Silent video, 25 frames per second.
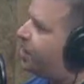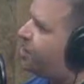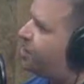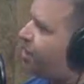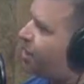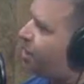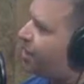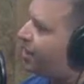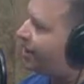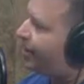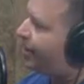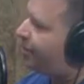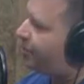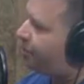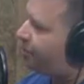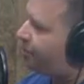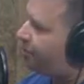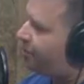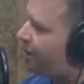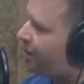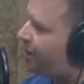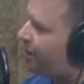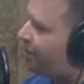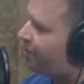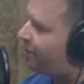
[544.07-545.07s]
think he
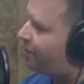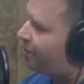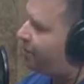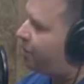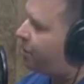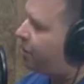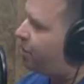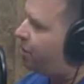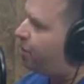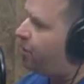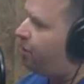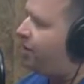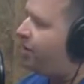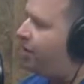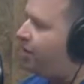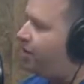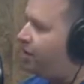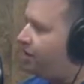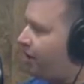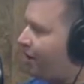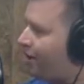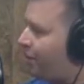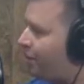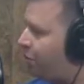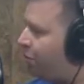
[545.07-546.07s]
survived, so
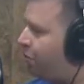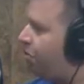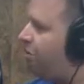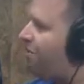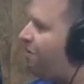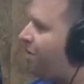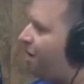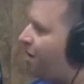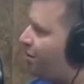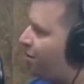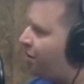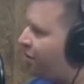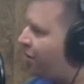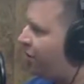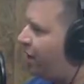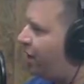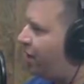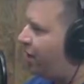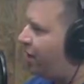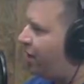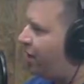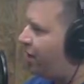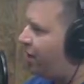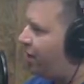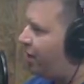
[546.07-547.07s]
they pulled him out of the
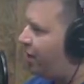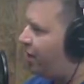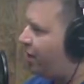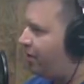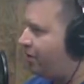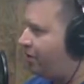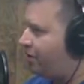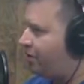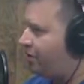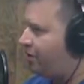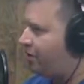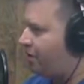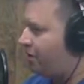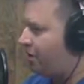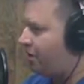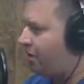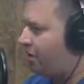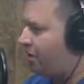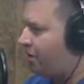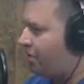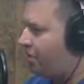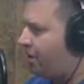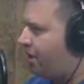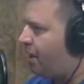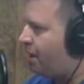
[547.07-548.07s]
tank and they put him on
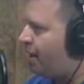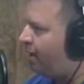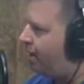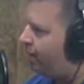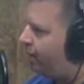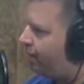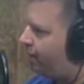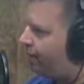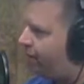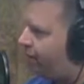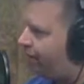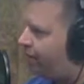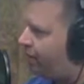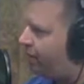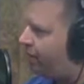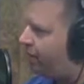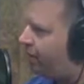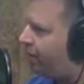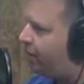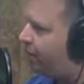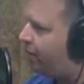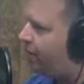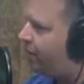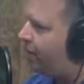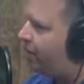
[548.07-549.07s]
a pile of
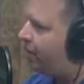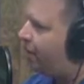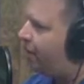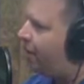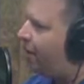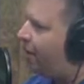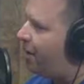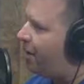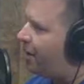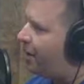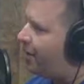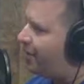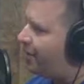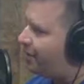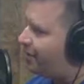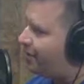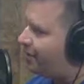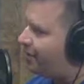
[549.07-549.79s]
dead bodies.